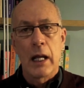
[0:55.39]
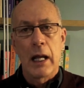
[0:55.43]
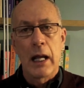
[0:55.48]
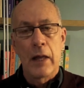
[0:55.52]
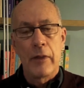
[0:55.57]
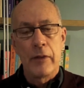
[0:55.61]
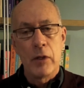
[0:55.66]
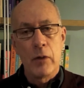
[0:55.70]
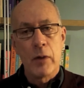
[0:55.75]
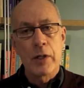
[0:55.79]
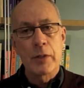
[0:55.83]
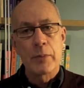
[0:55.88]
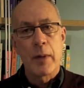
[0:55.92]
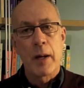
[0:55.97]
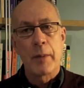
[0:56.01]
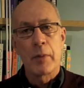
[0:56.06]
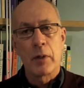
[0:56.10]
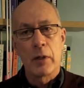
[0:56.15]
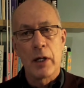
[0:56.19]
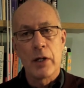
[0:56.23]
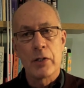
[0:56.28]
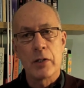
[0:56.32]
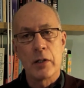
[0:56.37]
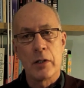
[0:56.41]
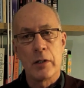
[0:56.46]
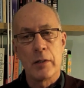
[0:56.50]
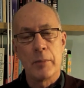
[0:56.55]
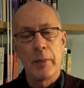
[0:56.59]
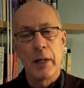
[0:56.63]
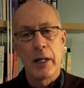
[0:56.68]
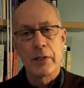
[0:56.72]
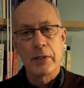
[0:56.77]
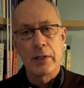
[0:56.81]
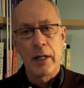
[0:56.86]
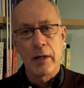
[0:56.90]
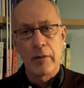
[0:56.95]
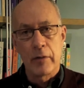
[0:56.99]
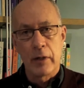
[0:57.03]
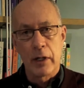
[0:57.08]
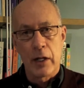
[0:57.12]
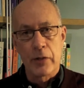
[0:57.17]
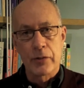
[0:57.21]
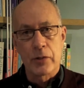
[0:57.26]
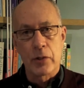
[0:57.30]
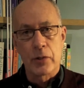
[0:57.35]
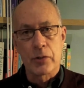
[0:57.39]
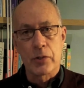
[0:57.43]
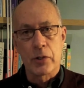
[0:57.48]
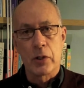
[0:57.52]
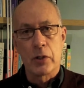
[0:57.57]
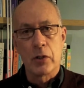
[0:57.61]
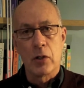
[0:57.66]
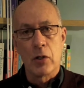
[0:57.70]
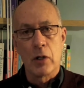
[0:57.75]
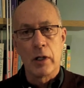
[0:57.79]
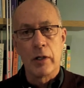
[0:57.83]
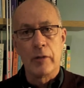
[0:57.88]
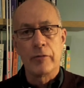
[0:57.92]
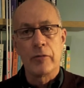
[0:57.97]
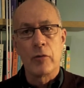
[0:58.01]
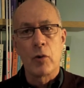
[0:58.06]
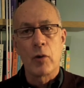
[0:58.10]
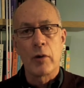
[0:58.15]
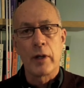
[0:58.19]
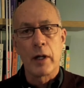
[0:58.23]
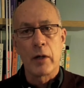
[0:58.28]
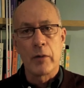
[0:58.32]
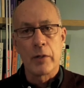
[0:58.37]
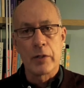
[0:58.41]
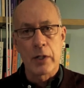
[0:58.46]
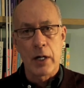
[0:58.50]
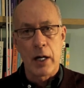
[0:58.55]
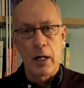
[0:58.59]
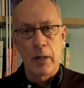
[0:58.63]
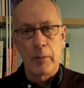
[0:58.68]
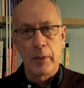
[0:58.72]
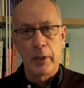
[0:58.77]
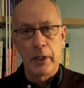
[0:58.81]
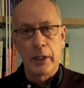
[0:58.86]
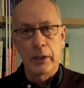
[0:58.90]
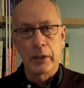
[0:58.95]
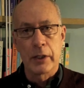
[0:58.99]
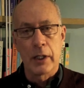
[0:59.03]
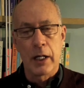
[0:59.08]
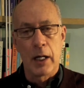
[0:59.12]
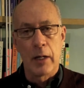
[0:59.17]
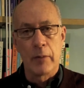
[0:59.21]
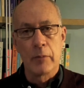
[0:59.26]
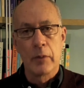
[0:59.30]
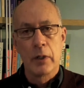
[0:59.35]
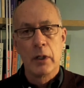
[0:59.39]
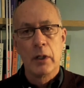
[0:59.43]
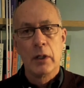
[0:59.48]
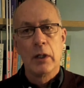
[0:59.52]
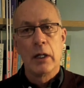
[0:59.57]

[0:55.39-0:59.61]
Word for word: And the U.S. population depends heavily on Social Security for their retirement income.